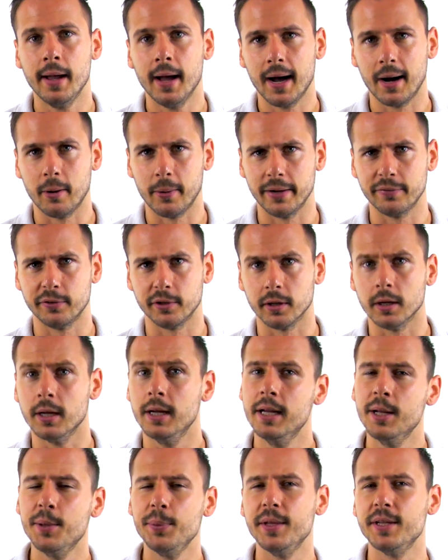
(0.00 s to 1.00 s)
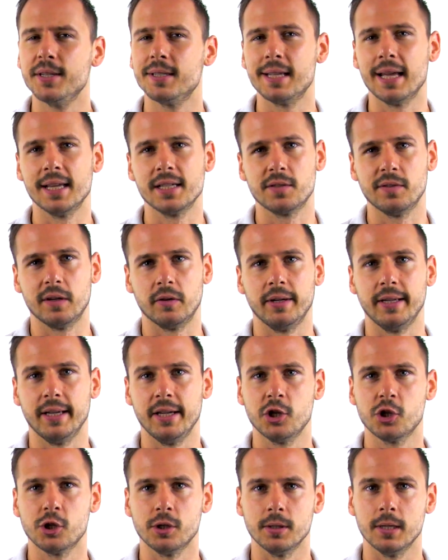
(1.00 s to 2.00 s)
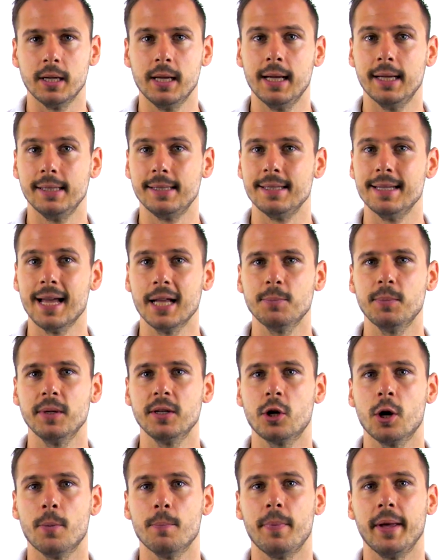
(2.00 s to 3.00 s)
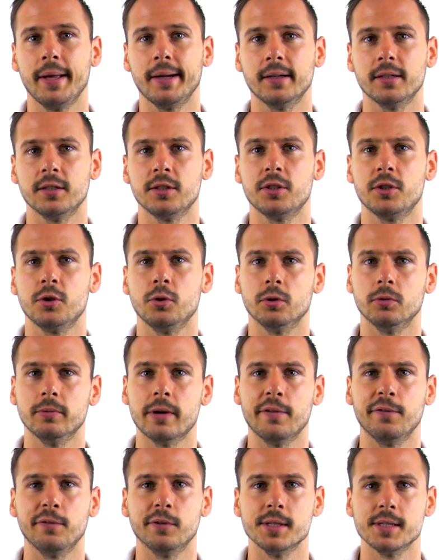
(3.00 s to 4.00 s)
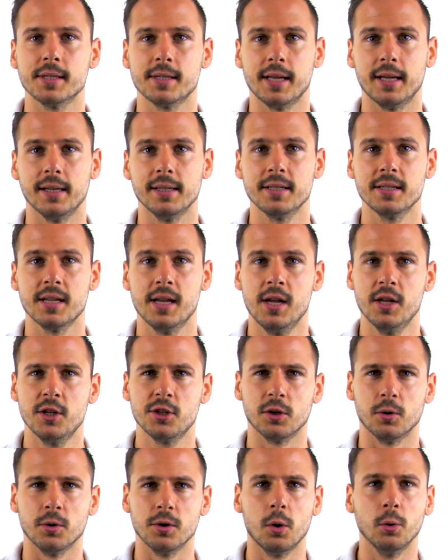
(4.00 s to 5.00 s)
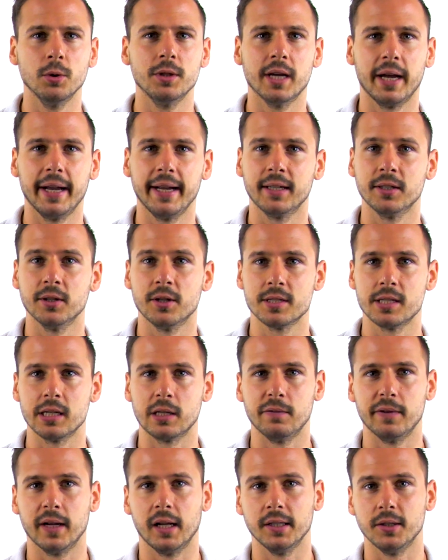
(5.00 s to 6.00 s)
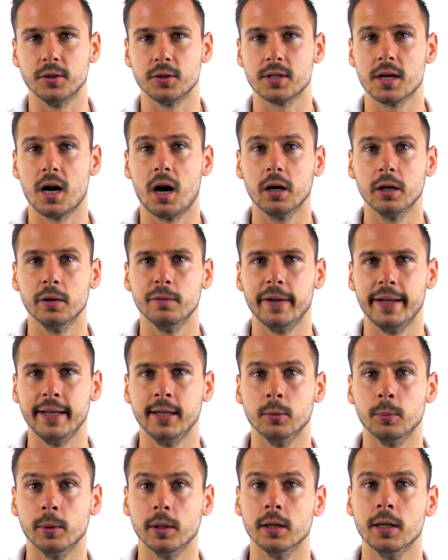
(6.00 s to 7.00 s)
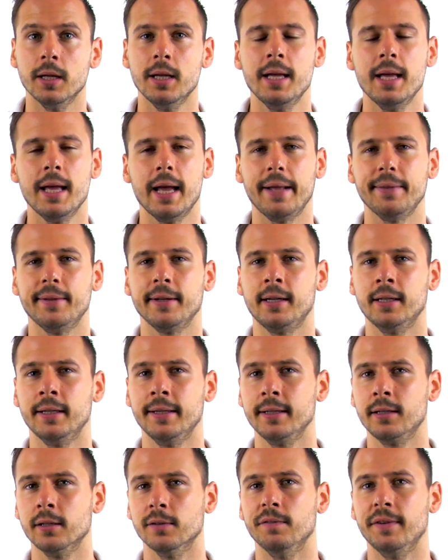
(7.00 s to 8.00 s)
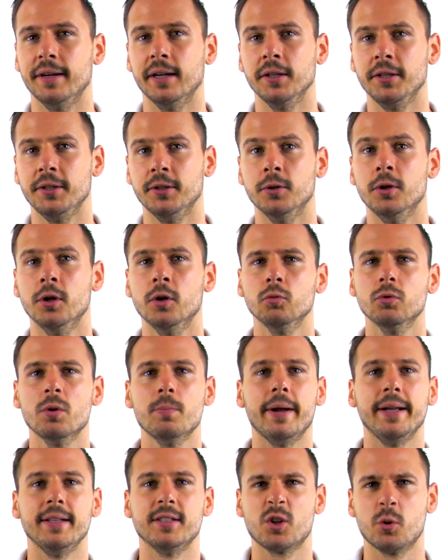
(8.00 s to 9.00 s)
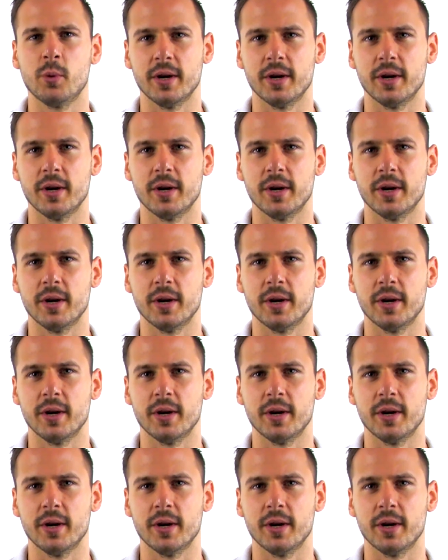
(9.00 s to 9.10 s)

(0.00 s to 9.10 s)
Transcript: However, this test variation has not been compared to a reference test, so no diagnostic values are available and the clinical value remains